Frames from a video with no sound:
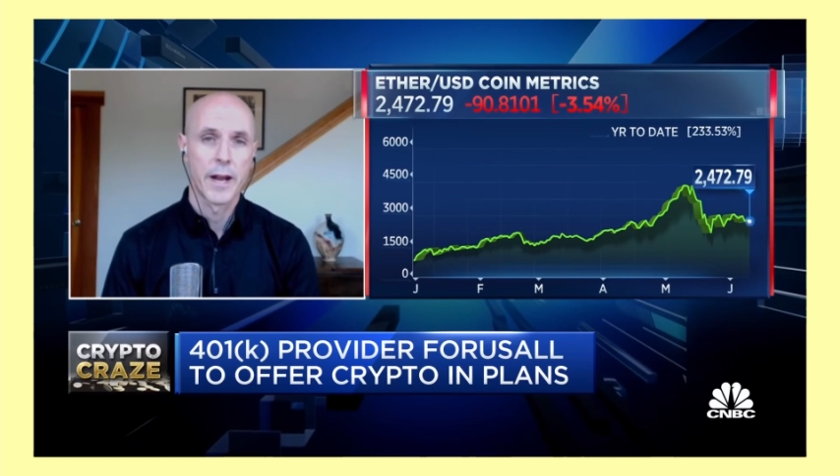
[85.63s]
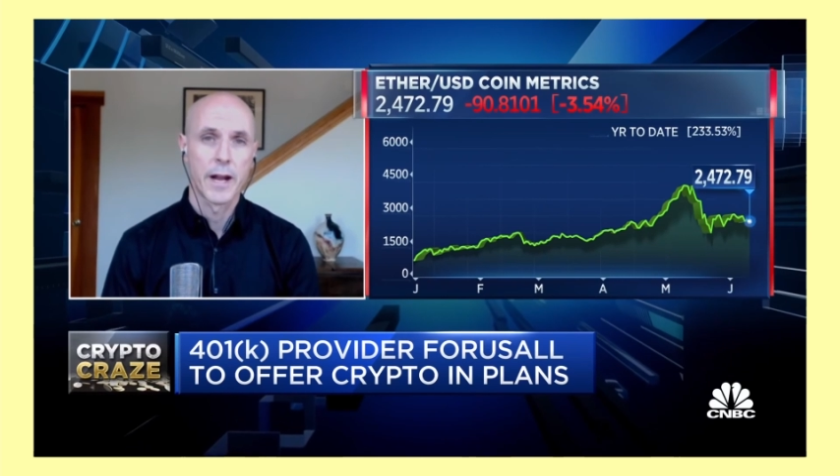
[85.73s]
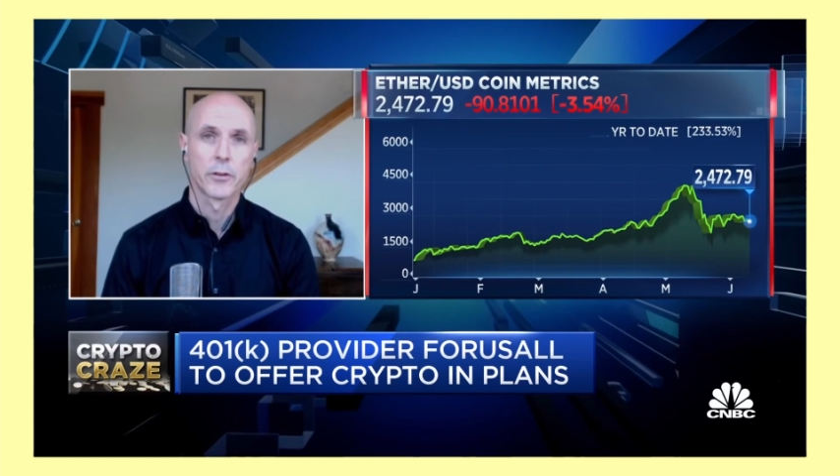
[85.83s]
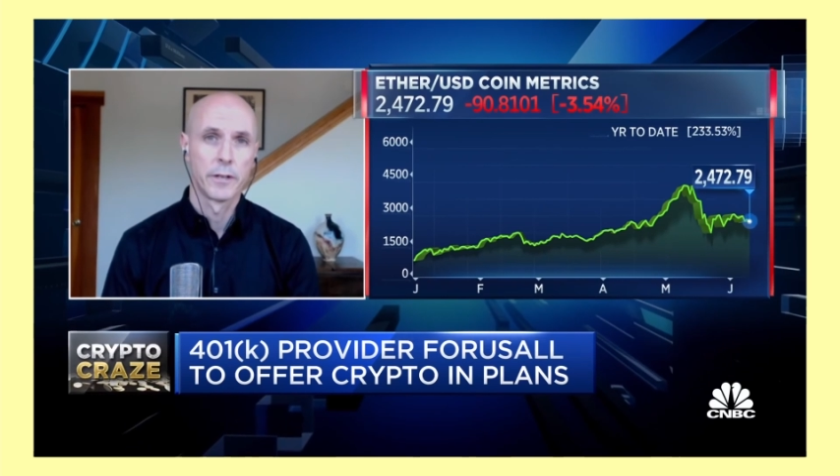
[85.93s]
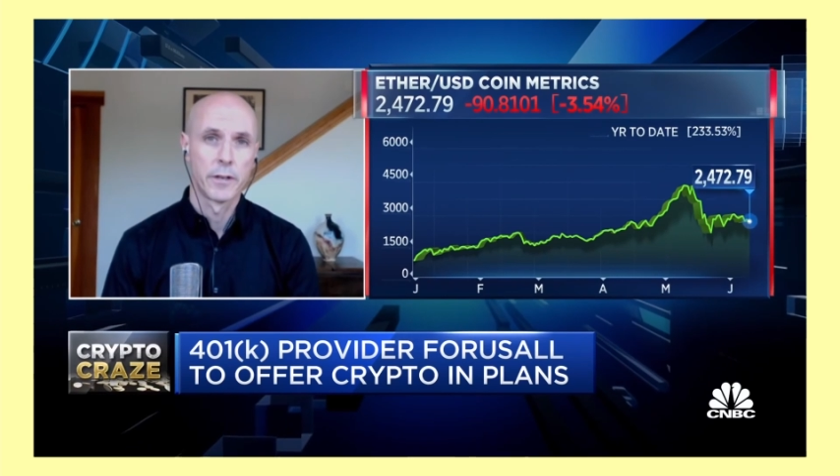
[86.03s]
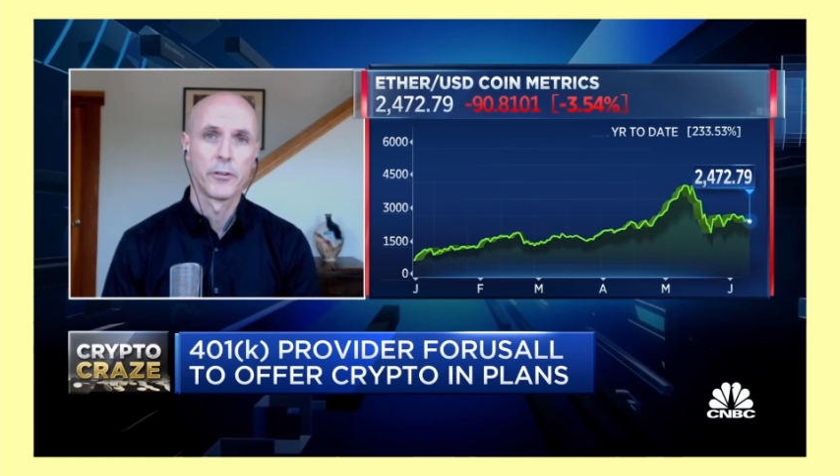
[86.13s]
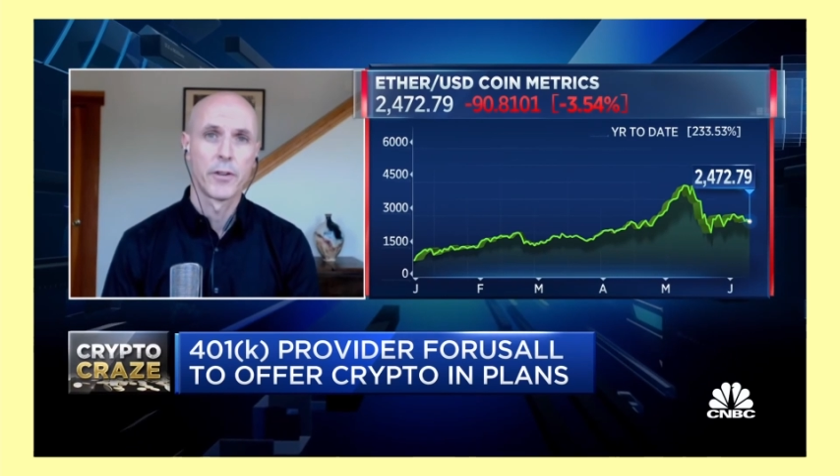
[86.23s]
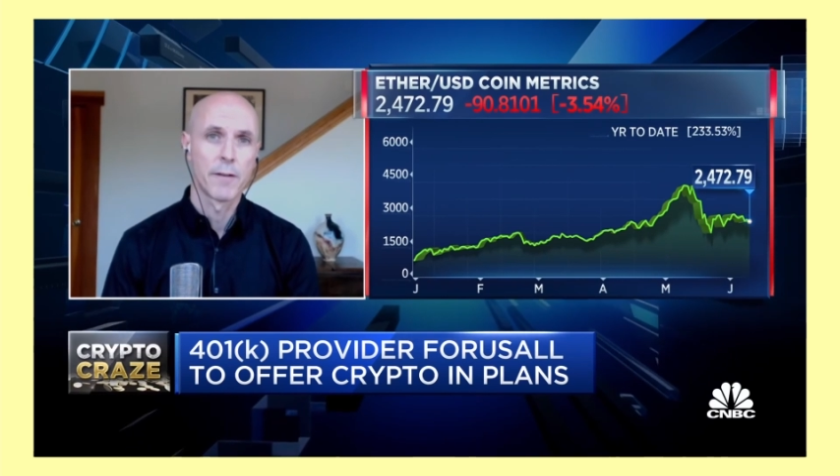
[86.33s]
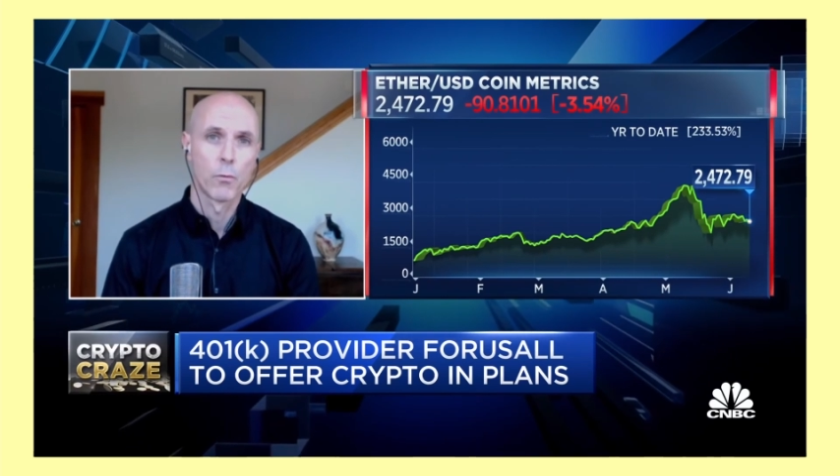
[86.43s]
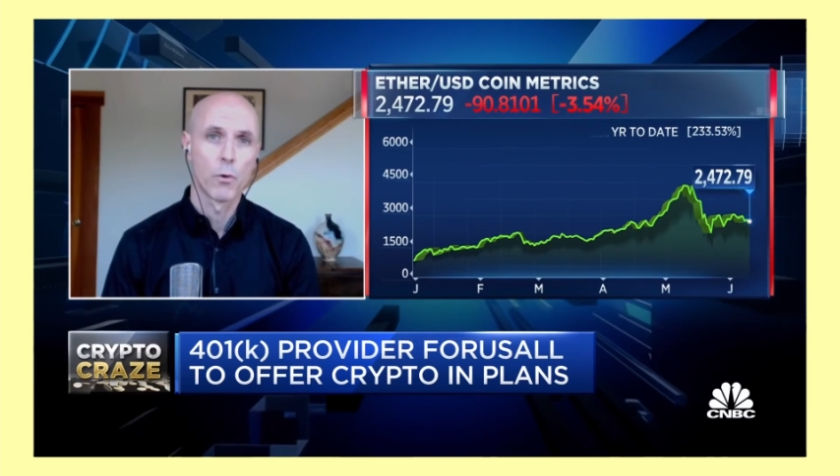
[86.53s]
that actually it
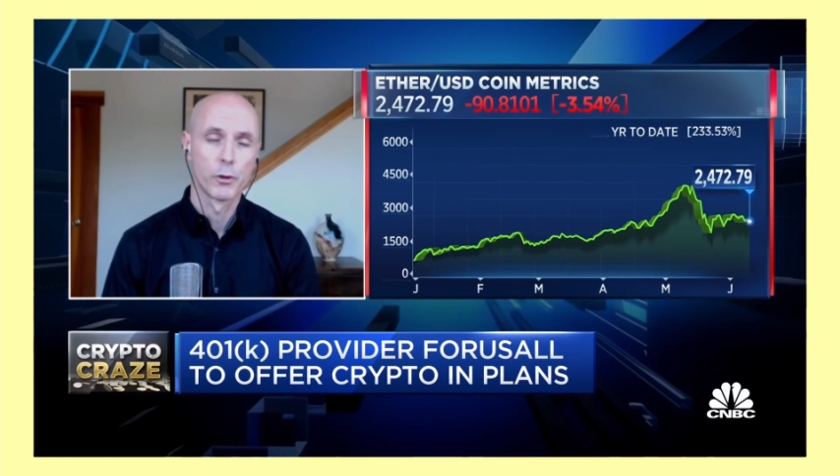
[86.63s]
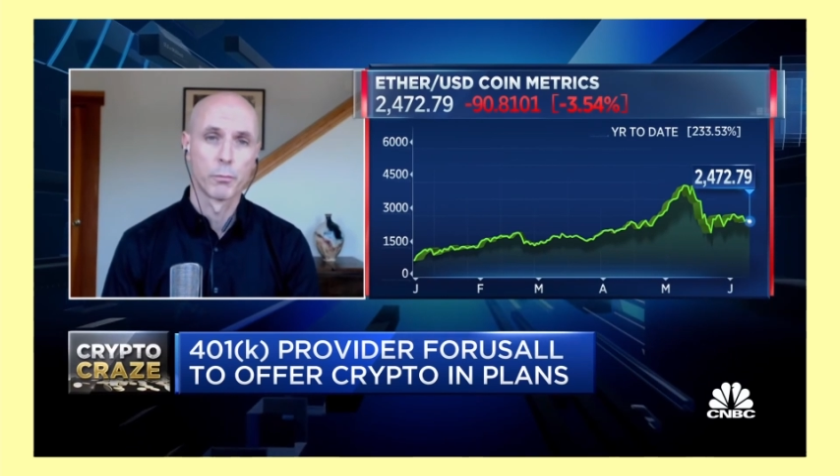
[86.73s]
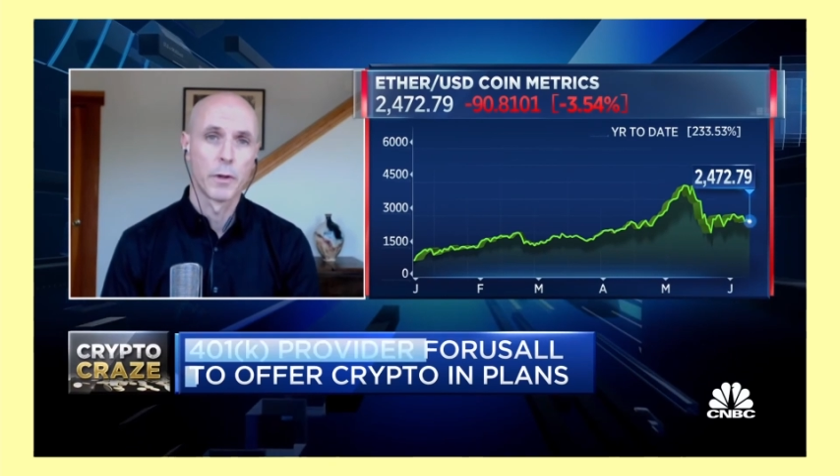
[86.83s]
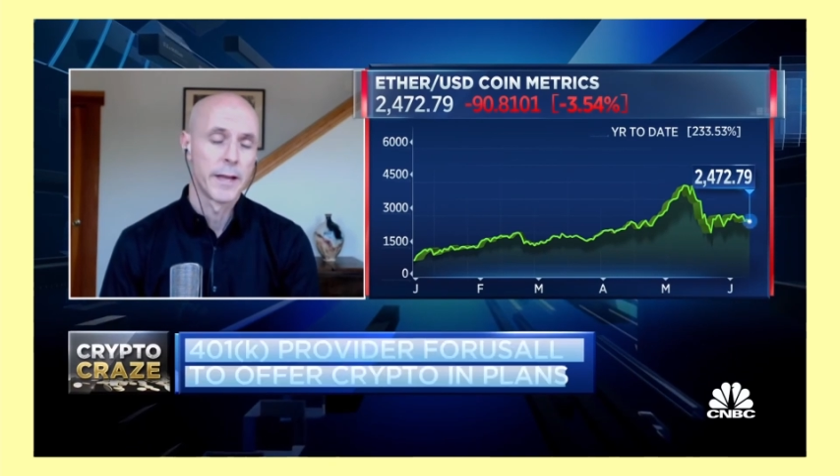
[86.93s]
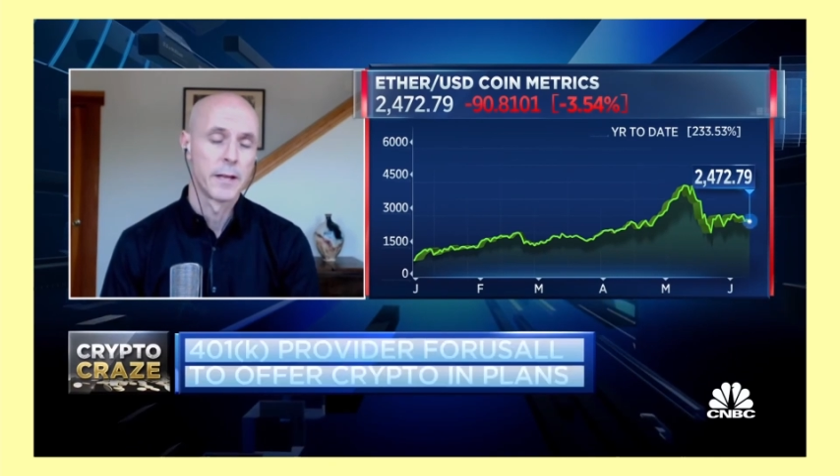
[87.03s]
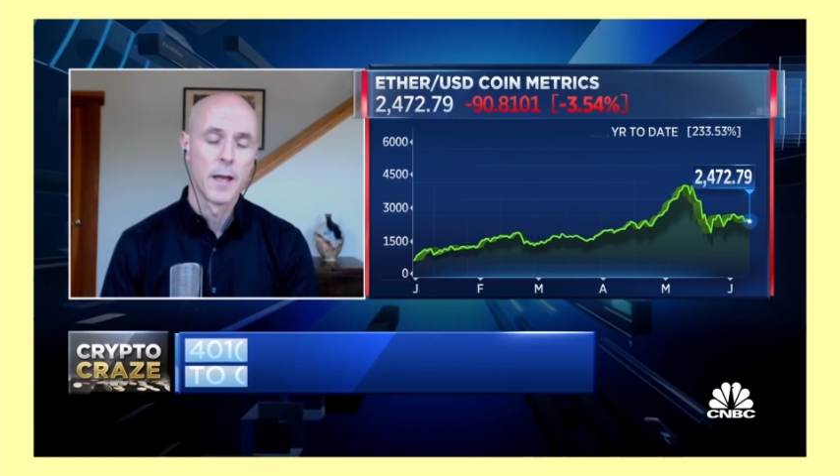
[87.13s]
does have a role to play.